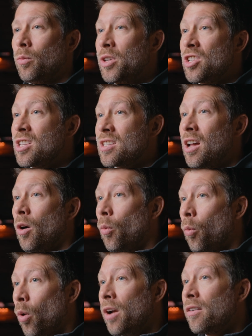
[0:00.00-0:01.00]
which is
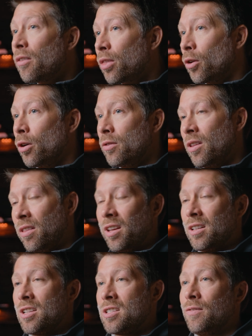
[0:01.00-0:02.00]
1/3 the
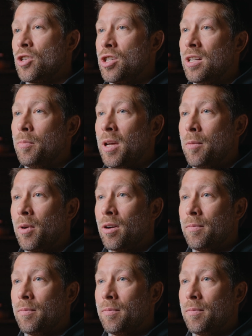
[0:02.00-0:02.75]
thickness of a sheet of paper.